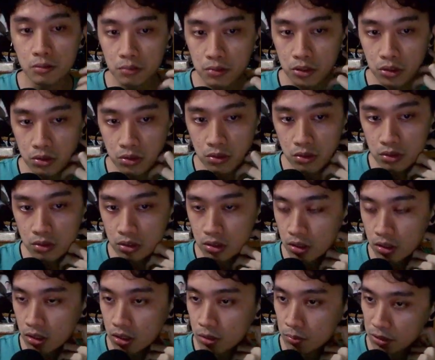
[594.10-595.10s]
you,
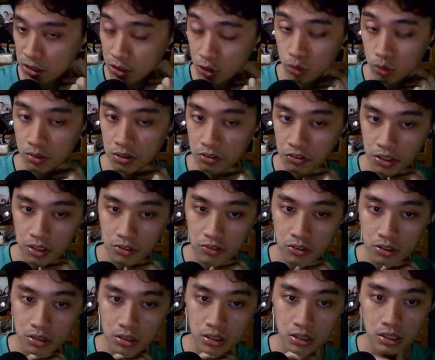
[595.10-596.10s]
please do me a
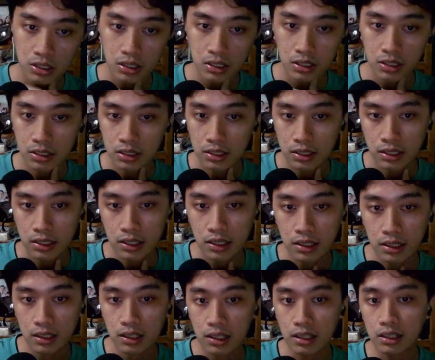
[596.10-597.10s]
favor,
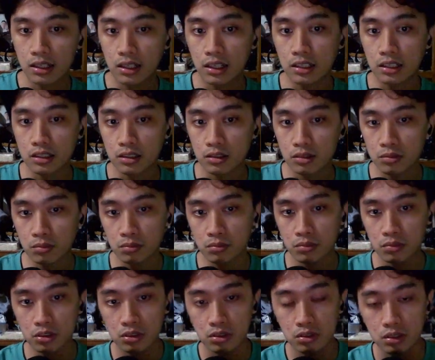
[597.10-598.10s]
hit that
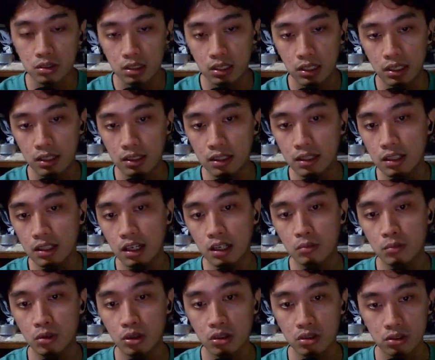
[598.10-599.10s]
hit that like
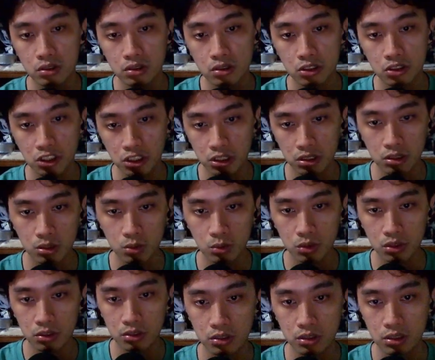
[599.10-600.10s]
button, share this with
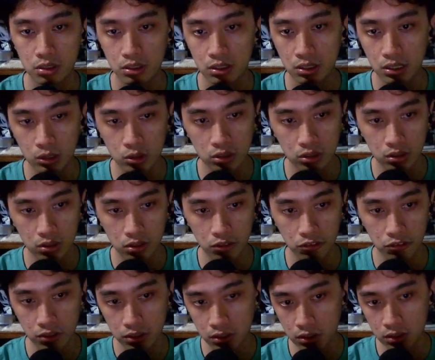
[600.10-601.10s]
your Townstar
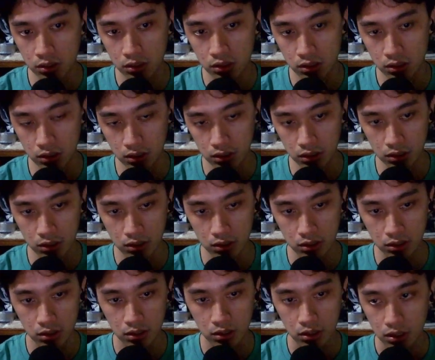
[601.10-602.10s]
friends,
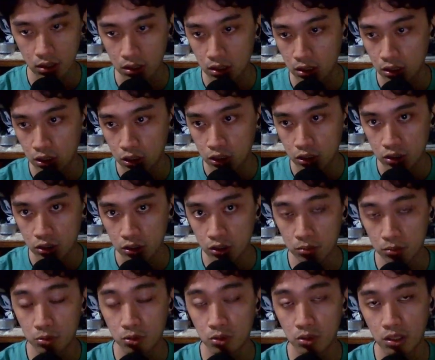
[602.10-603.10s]
and
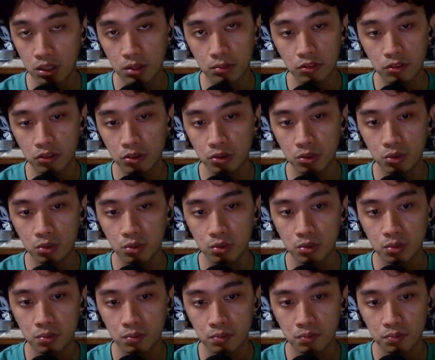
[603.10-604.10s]
subscribe if you
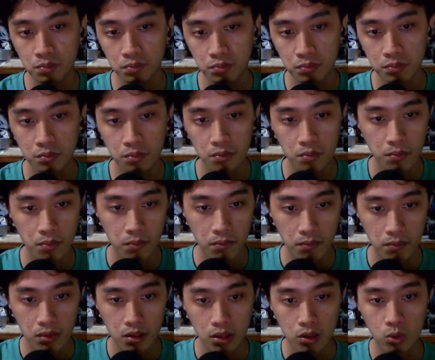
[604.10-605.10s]

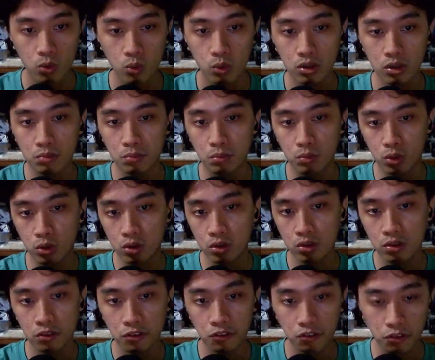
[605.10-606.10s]
want more
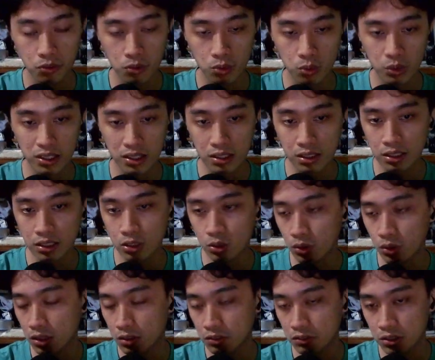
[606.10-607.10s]
of weekly no
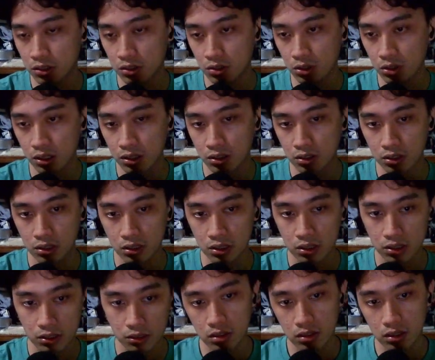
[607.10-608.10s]
NFT
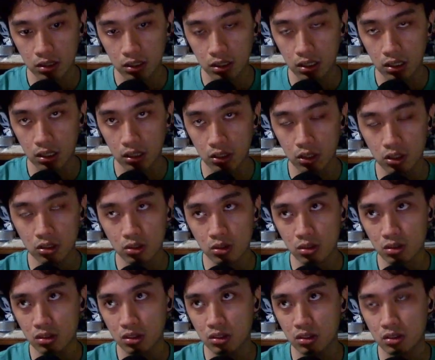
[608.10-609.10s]
strategies. And
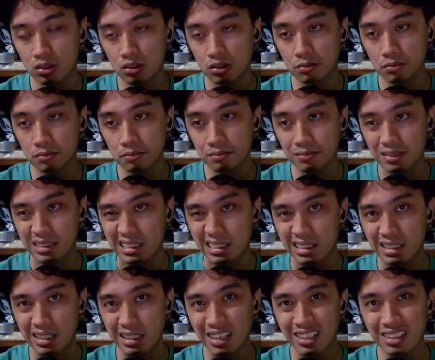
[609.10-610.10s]
also,
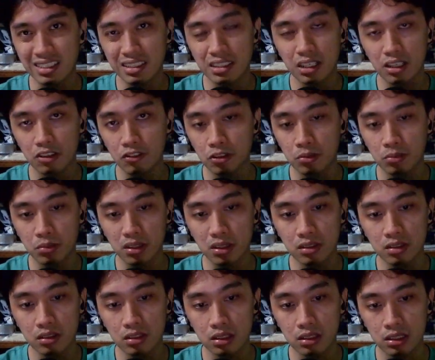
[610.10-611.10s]
not every
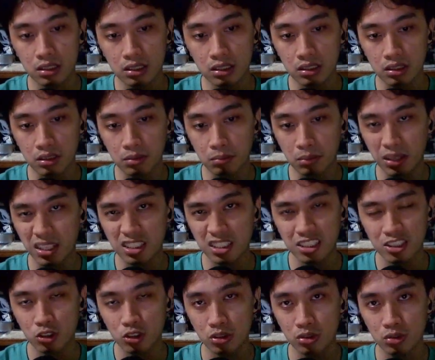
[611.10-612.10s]
build makes it
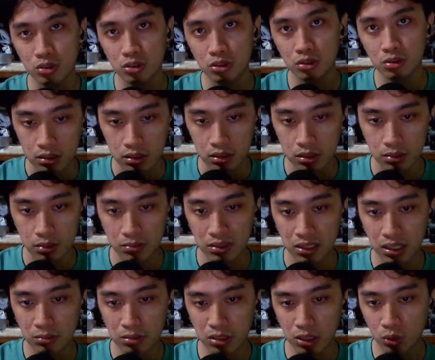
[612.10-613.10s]
to YouTube.
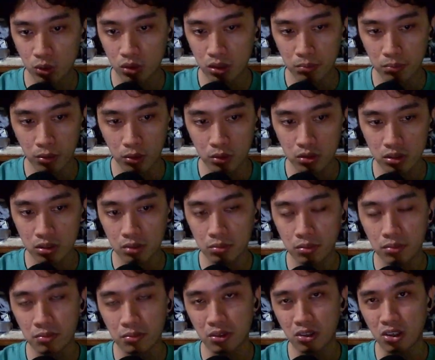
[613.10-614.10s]
Sometimes I only post
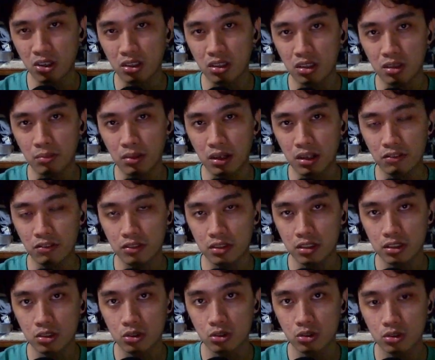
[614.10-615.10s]
them on the map
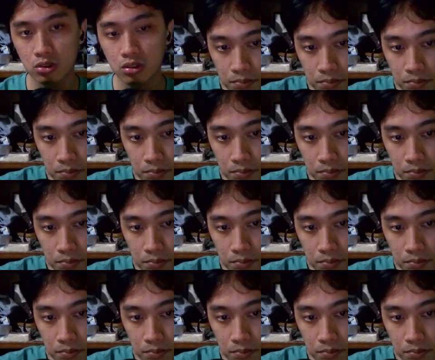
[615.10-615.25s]
Discord.